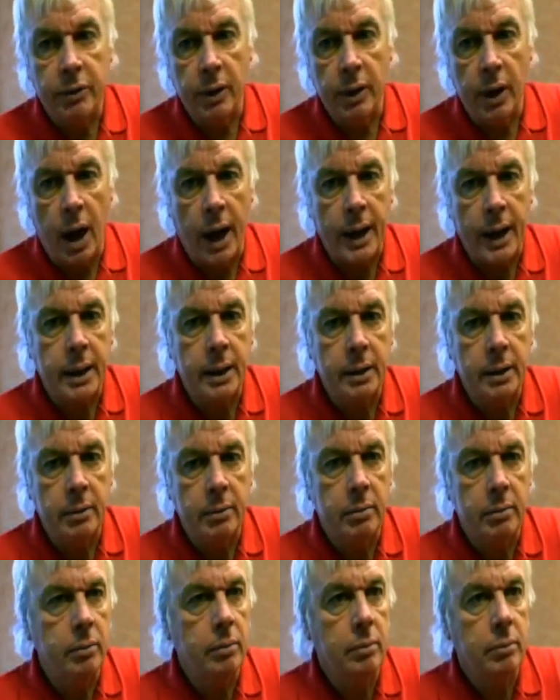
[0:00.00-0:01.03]
if you like,
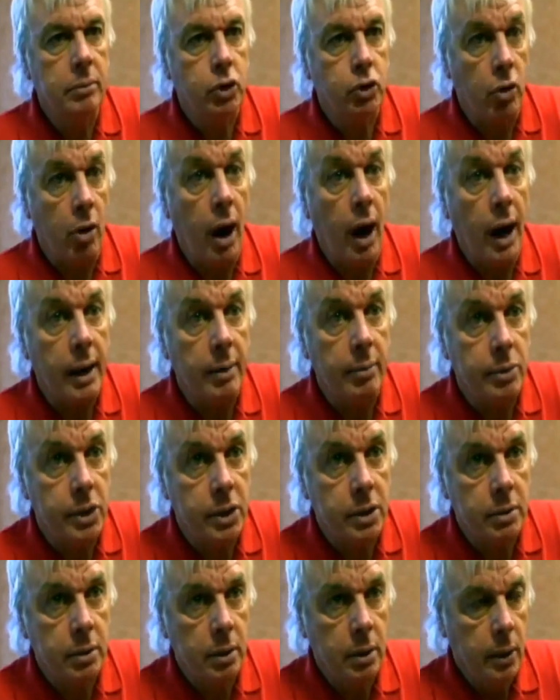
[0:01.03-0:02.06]
in
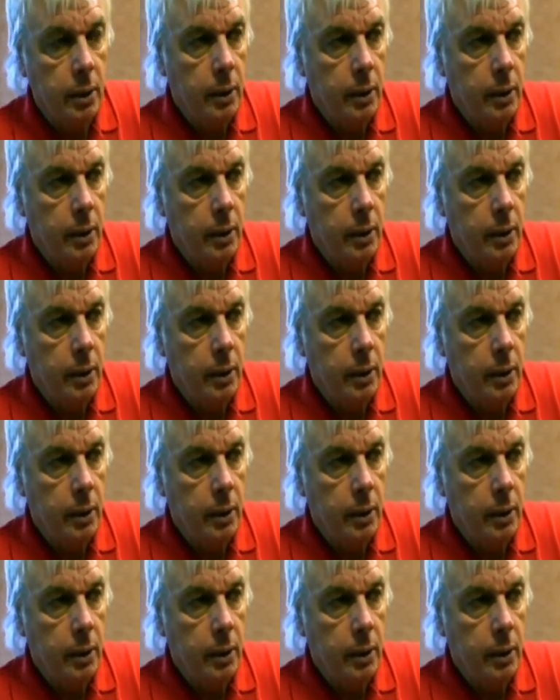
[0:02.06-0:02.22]
tribes,